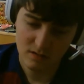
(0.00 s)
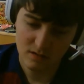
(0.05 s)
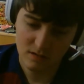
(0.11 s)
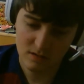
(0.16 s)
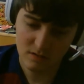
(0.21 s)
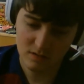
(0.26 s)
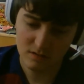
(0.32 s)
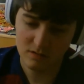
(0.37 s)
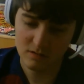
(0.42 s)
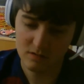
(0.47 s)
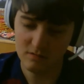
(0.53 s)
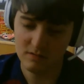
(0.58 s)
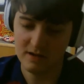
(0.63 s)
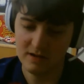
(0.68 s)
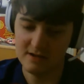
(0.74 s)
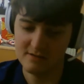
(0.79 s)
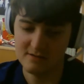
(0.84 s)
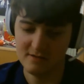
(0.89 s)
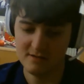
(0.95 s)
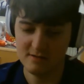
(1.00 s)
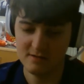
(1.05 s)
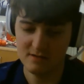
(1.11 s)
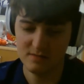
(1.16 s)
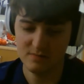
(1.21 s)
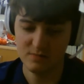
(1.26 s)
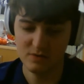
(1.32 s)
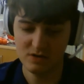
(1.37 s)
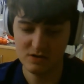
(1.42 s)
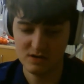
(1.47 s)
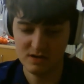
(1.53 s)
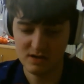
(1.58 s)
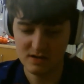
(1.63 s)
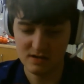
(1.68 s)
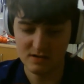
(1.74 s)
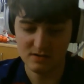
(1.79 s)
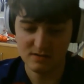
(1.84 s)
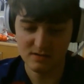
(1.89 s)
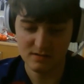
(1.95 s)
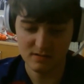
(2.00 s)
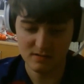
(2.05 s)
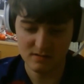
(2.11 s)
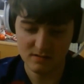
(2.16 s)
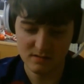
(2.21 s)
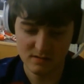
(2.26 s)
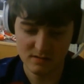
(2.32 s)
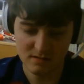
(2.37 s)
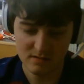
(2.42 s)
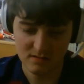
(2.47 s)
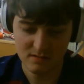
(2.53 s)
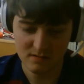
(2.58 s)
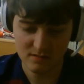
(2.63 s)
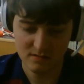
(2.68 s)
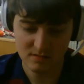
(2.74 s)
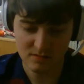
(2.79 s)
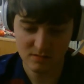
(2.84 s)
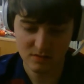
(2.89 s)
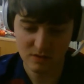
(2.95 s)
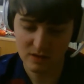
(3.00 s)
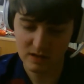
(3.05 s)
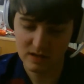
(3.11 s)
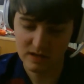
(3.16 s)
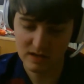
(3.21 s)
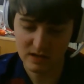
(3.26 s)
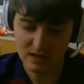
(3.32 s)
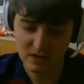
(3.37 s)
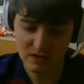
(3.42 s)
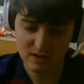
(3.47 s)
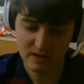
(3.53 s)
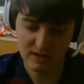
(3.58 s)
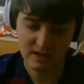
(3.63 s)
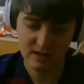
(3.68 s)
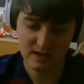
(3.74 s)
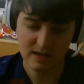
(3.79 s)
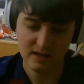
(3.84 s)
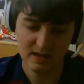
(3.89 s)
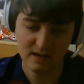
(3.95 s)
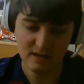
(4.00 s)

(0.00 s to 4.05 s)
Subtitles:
Non-current assets and depreciation. Okey-dokey.